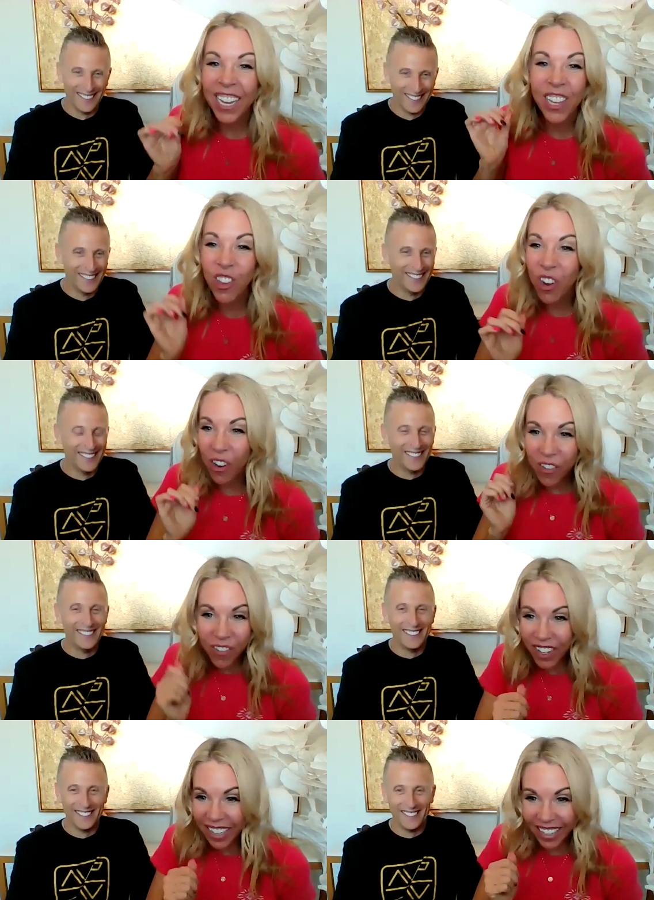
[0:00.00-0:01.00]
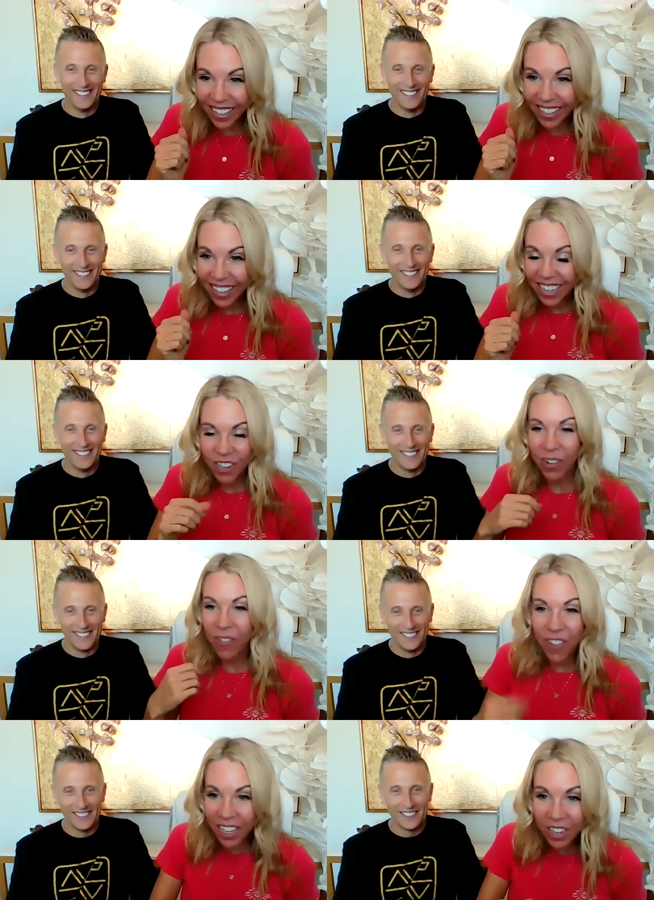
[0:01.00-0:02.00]
Speaker 1: is so fun to
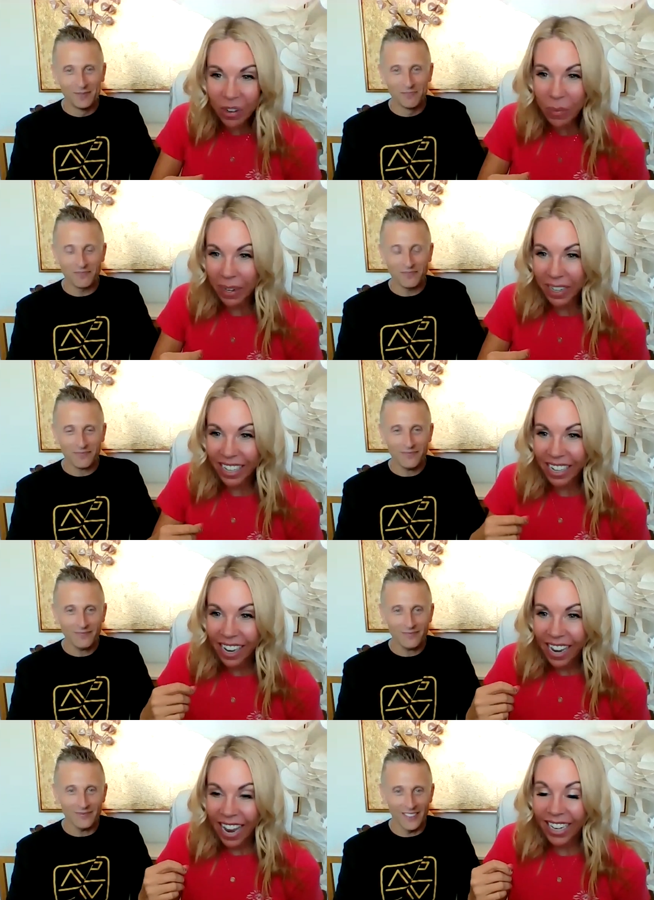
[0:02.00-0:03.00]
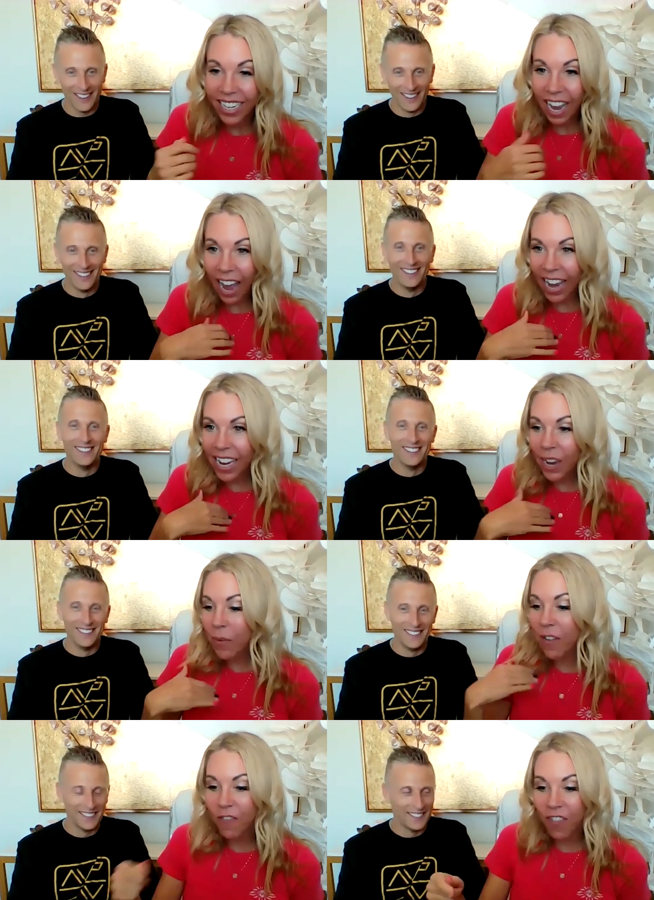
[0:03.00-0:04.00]
invest your money because I
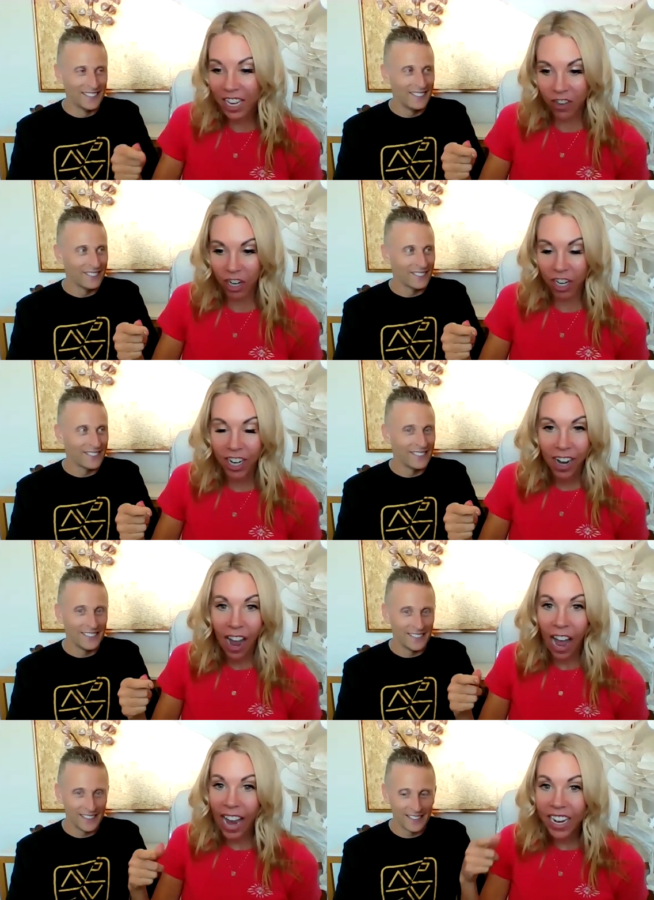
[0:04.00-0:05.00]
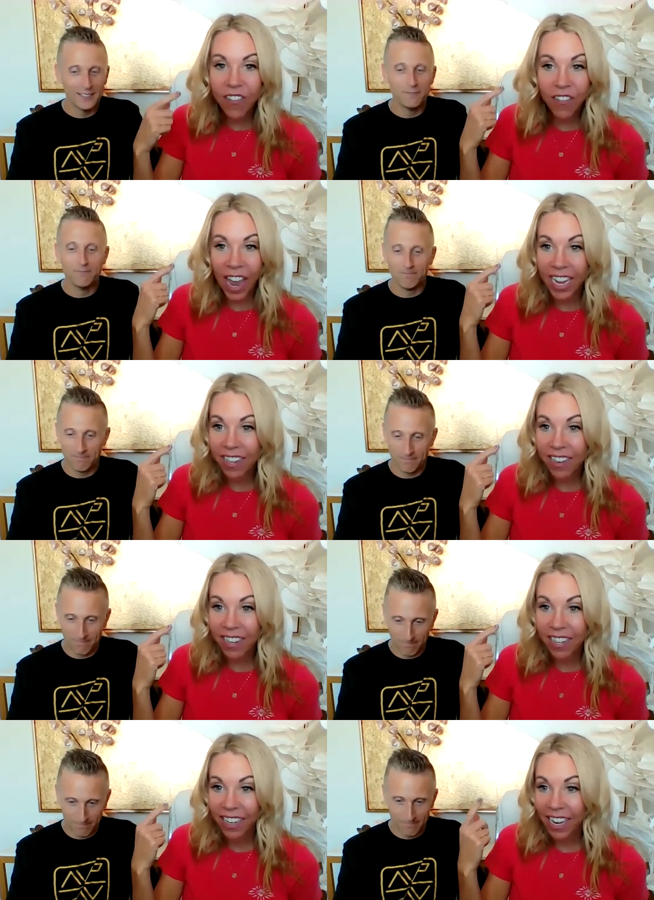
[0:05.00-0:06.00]
am an investor. I mm-hmm.
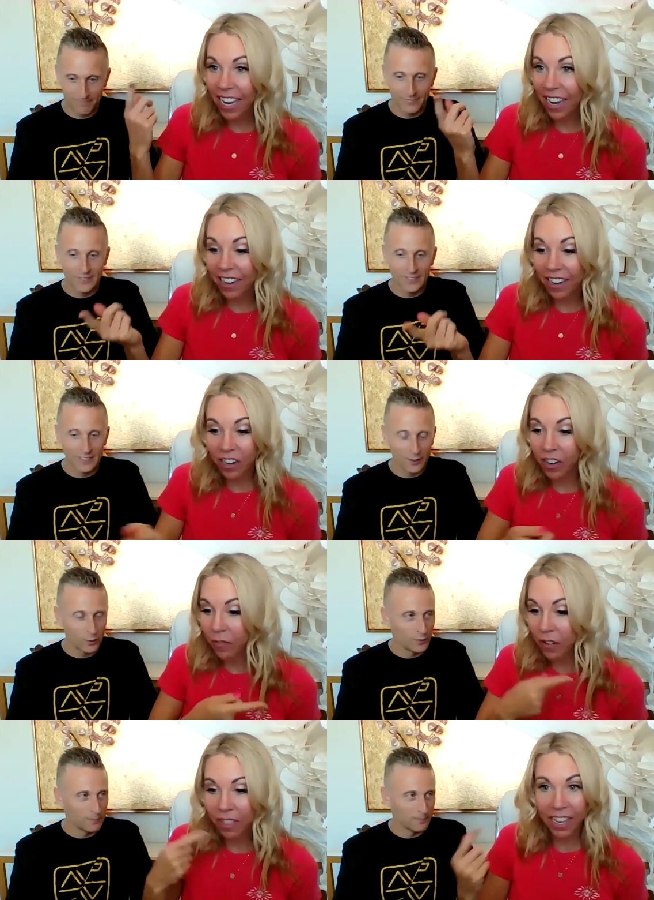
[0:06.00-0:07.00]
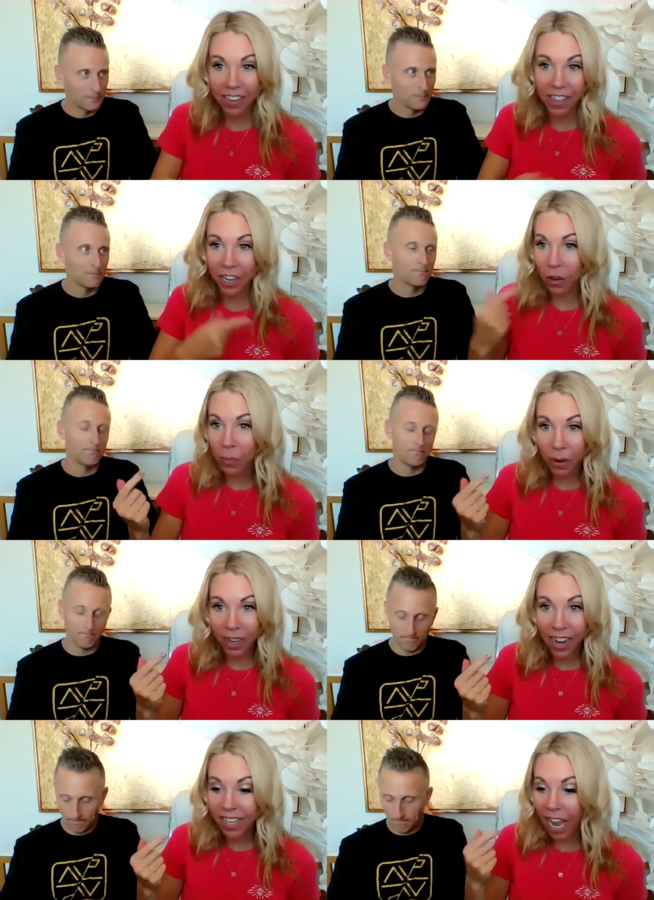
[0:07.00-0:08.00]
invest in different things that you
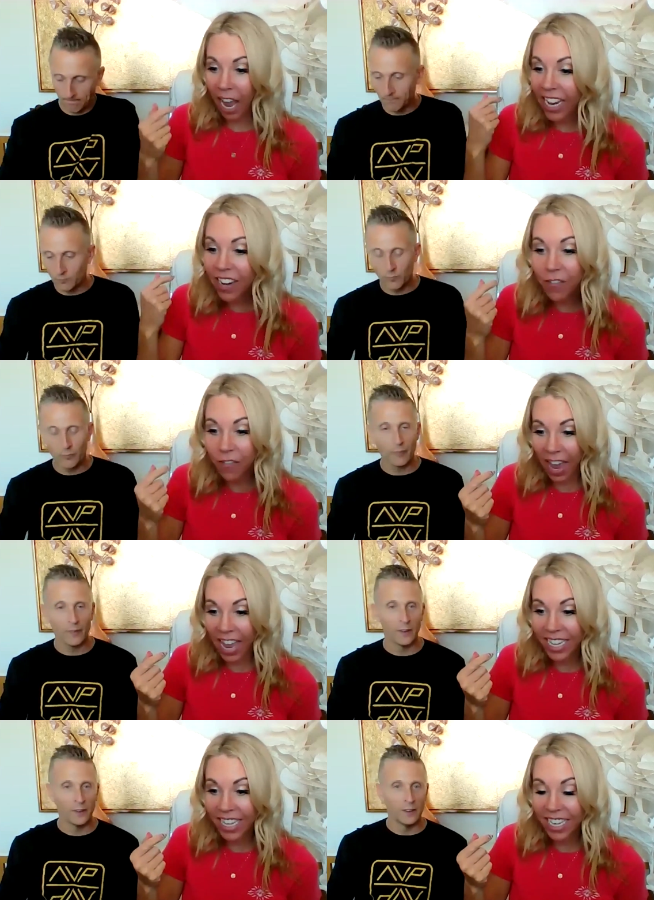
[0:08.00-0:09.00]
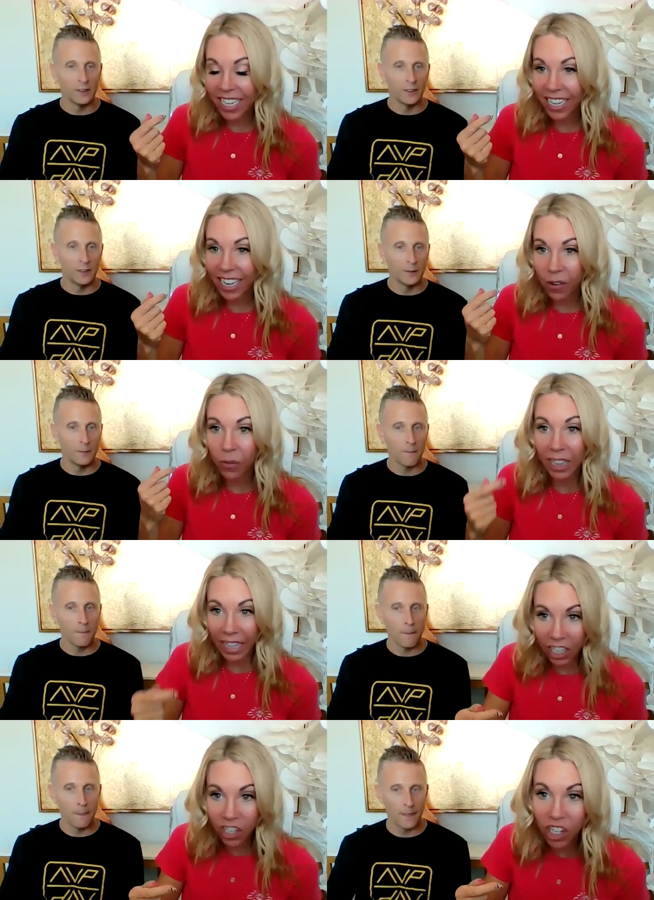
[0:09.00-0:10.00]
bring us. I invest in
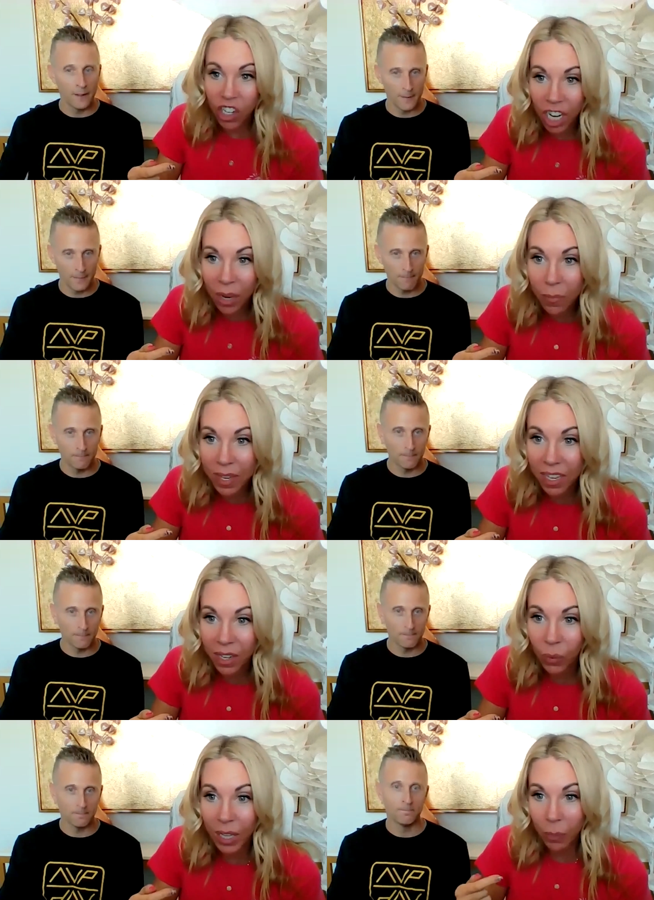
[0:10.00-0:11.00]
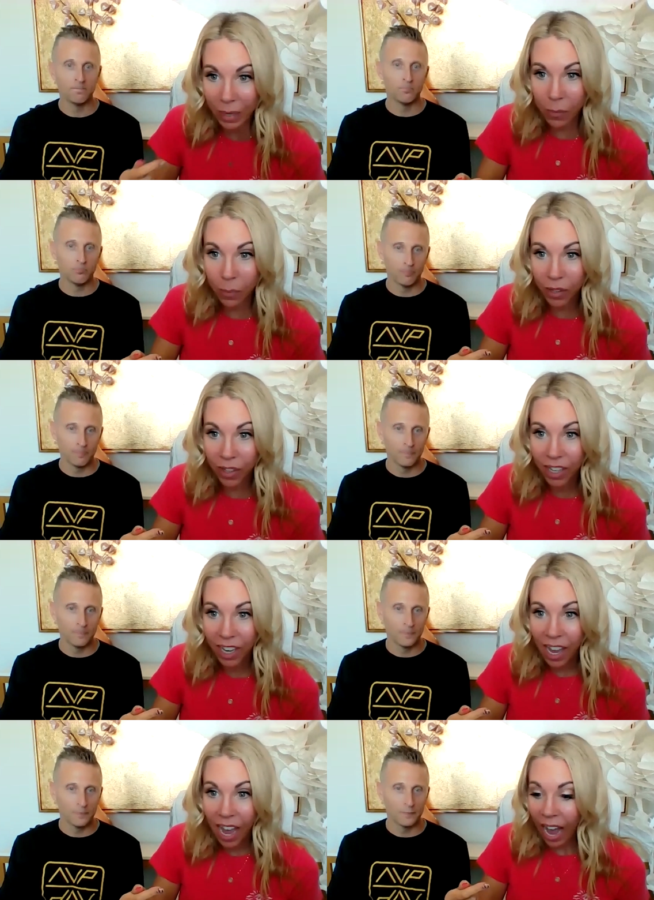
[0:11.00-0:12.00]
relationships with people.
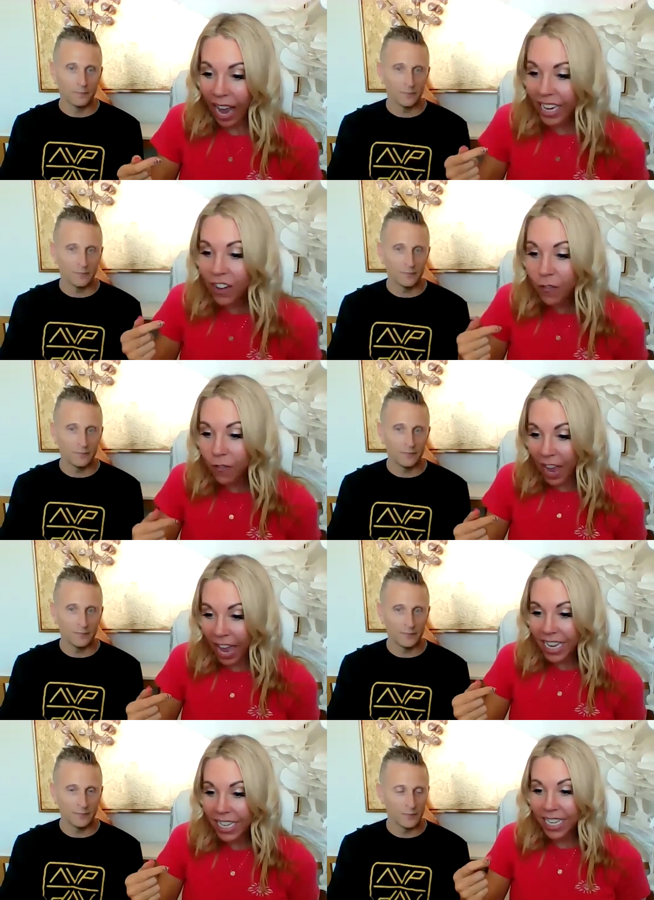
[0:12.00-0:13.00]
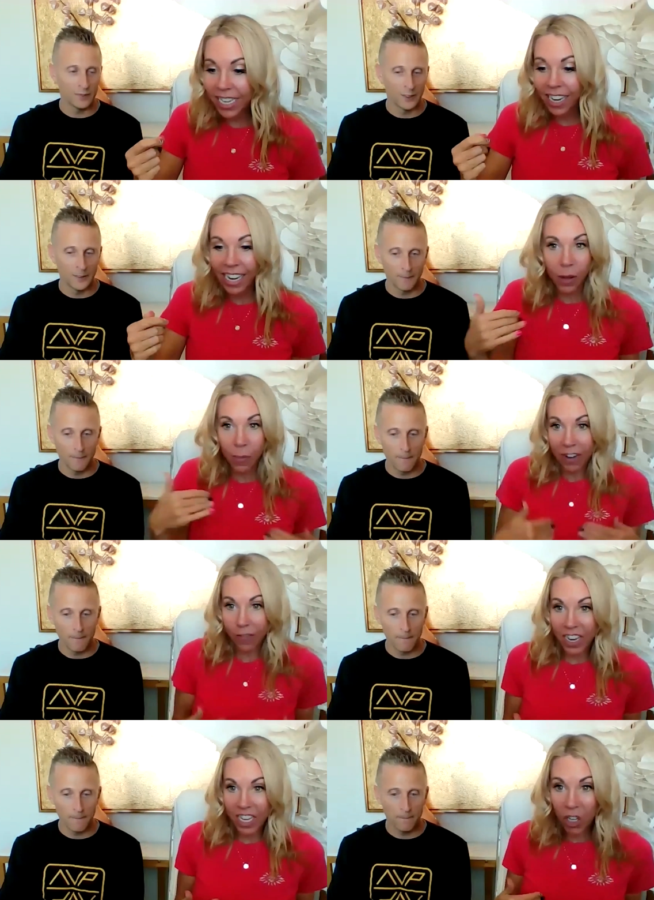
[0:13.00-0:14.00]
I invest in my
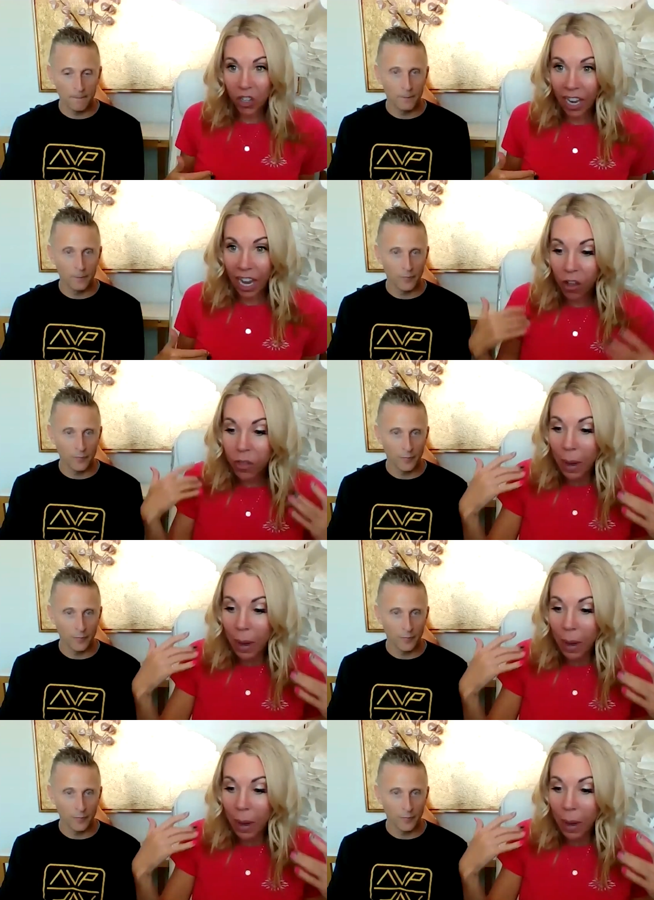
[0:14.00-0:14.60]
physical health,